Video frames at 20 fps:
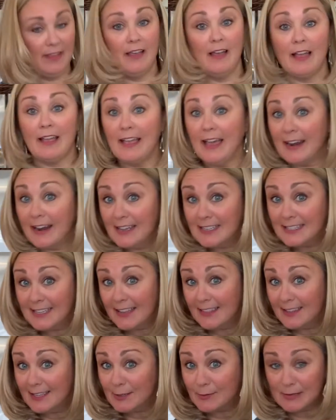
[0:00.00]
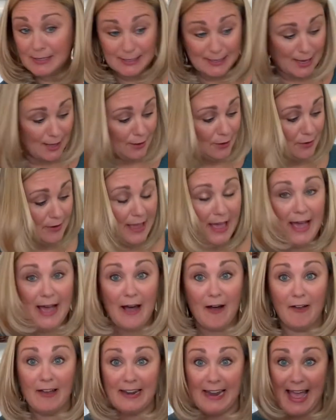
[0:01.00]
Again, I said this was not
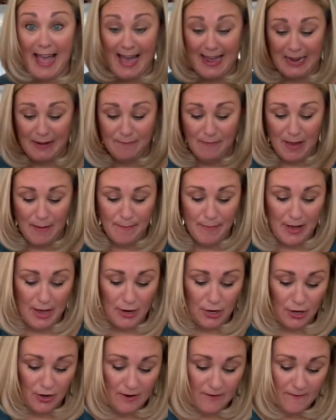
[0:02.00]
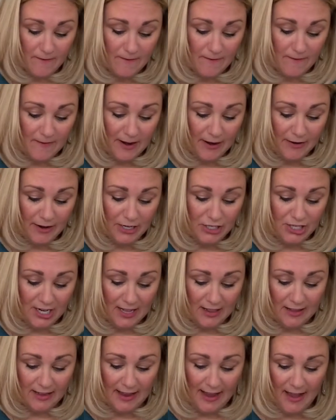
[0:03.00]
low-cal, and add in my butter very
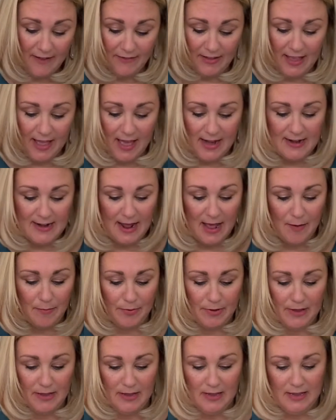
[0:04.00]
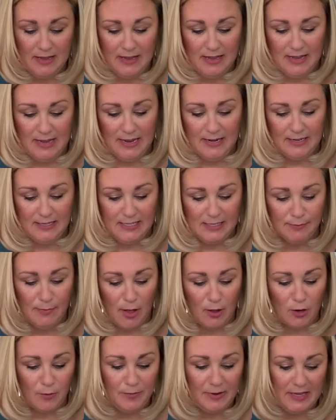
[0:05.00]
gently. I've cut it up into
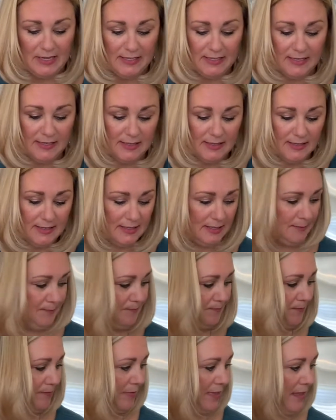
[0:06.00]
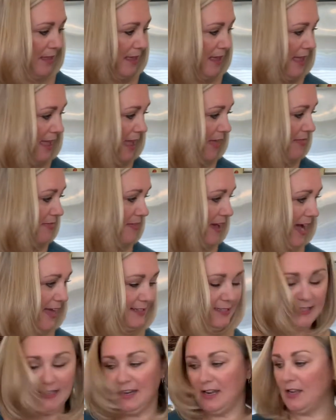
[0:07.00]
smaller pieces, and
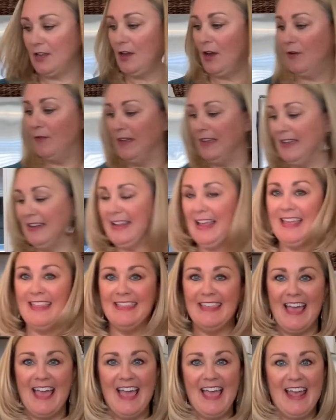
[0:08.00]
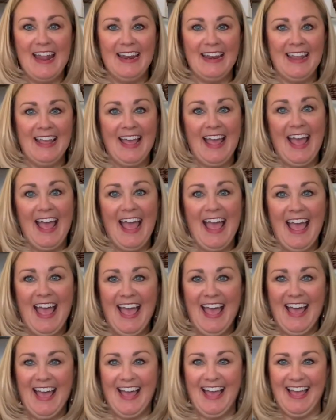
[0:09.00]
that's going to go in, and
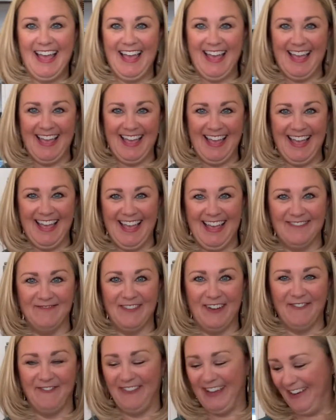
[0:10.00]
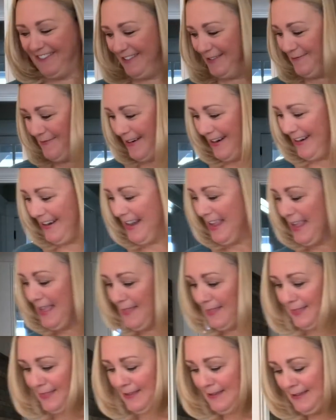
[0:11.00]
then my favorite part,
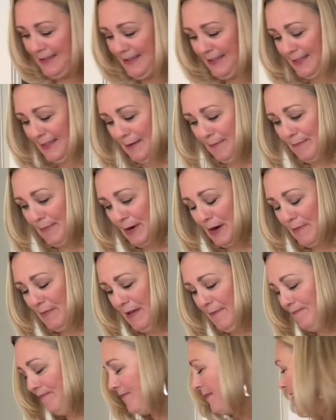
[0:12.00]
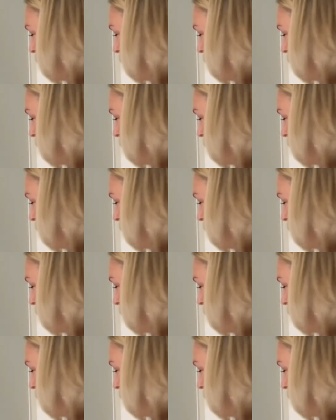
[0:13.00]
the bourbon.